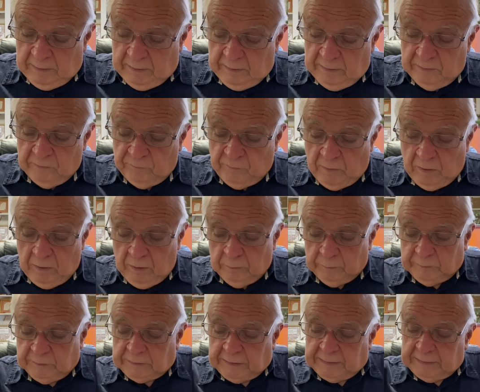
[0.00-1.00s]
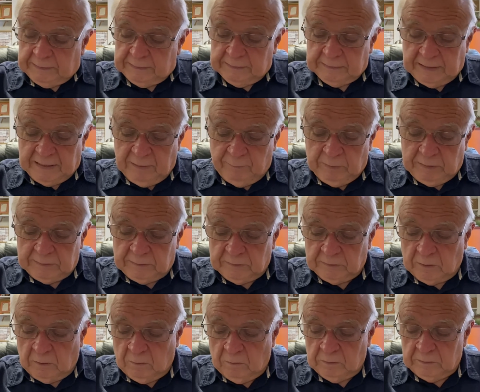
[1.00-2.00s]
His followers had examined his
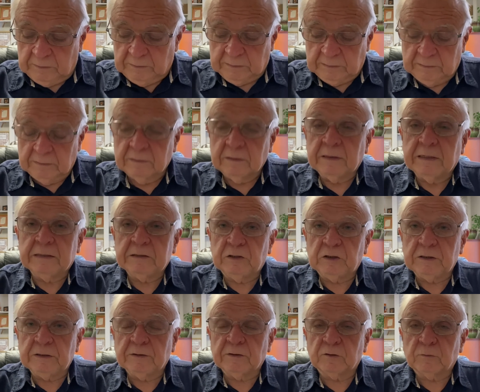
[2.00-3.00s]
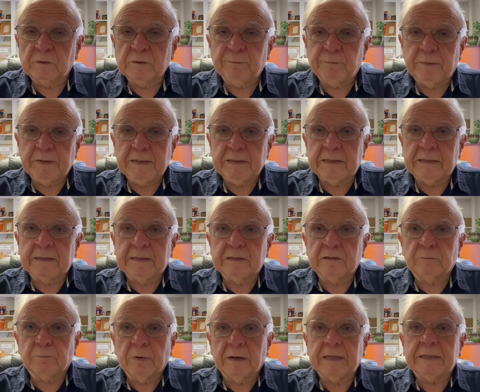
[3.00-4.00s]
scars, and Jesus repeated
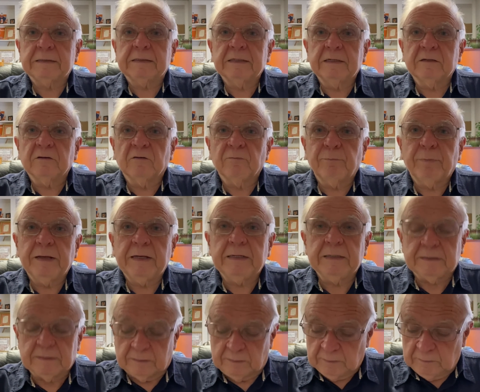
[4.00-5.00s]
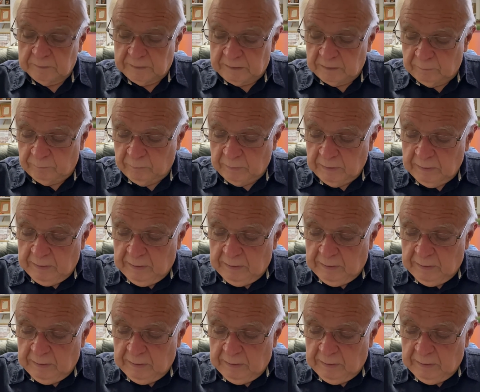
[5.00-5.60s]
his blessings of peace to them.